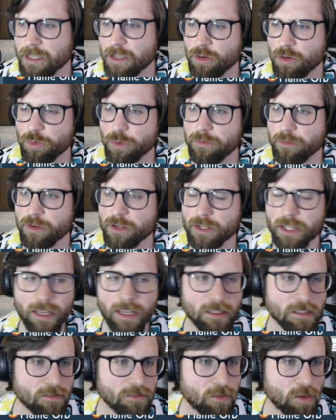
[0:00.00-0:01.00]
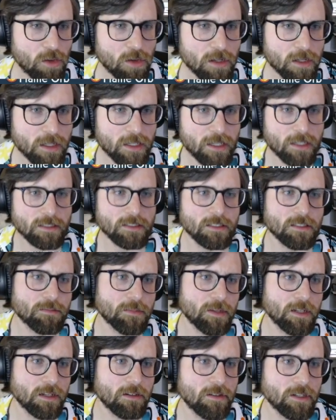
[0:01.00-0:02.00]
Quiver Dance Volk, I guess is
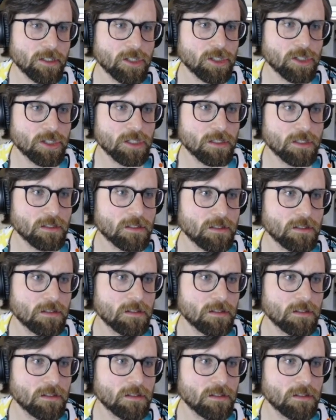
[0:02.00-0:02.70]
my question.